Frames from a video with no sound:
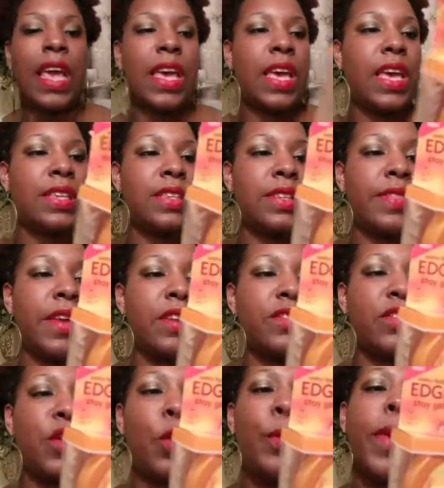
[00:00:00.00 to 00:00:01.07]
like it's there's
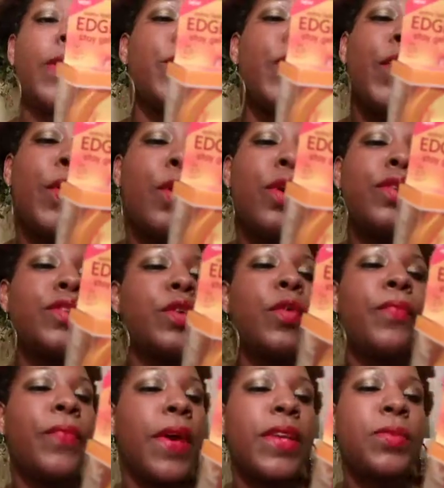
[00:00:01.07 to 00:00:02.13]
no mineral oil,
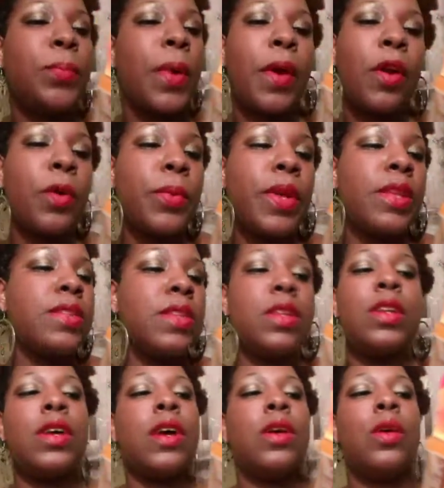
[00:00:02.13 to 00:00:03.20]
sulfates, parabens,
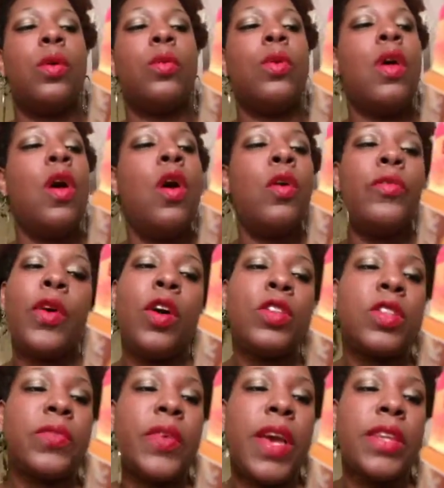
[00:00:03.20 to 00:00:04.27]
silicone,
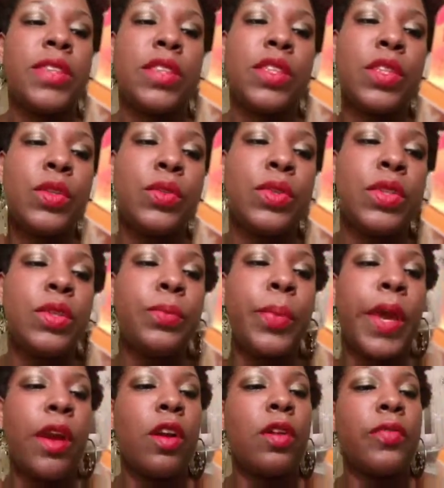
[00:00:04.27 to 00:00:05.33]
phosphates, gluten,
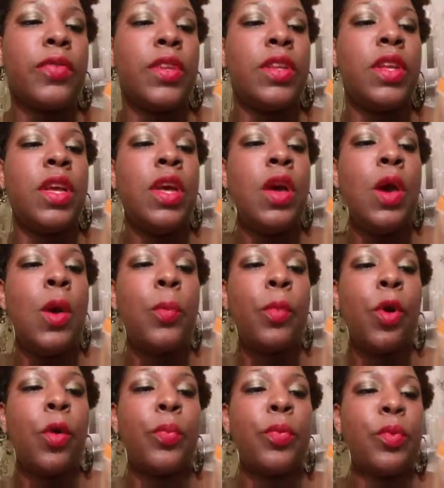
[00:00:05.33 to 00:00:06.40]
paraffin
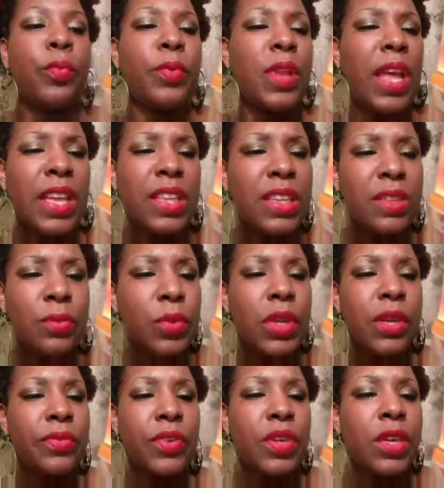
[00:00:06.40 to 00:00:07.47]
proproplactin,
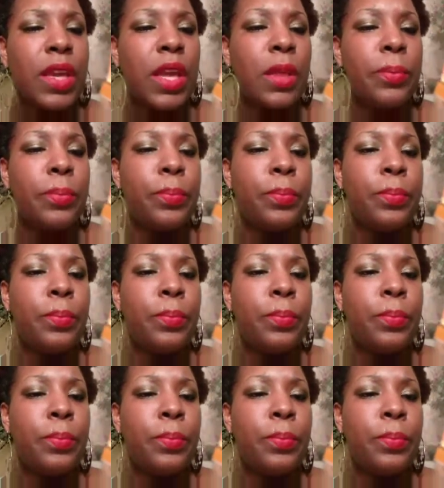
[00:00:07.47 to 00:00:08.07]
whatever, and